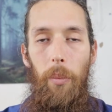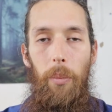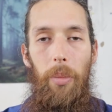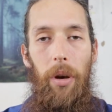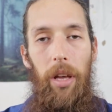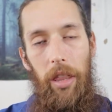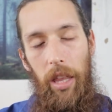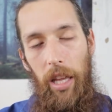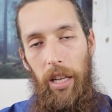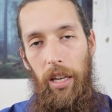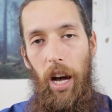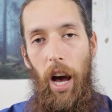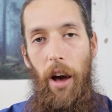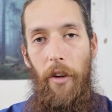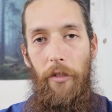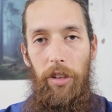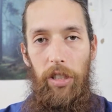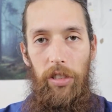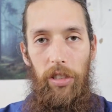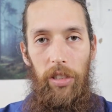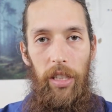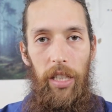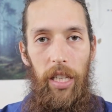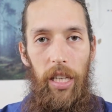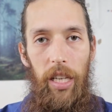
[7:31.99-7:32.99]
But then
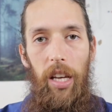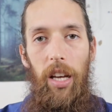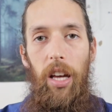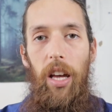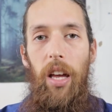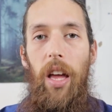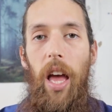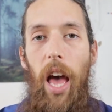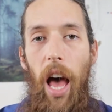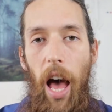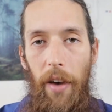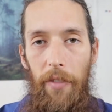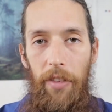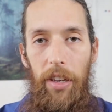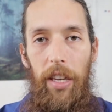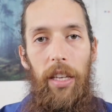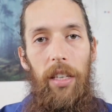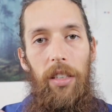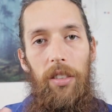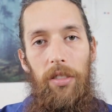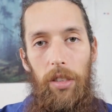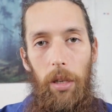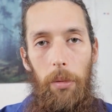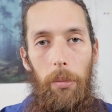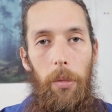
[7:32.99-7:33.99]
obviously
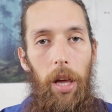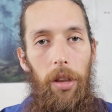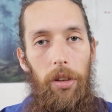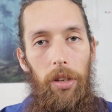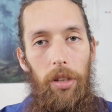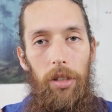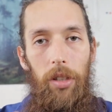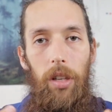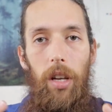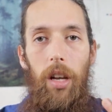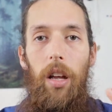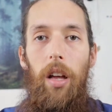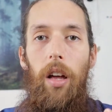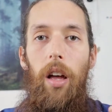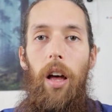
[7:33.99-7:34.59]
having some other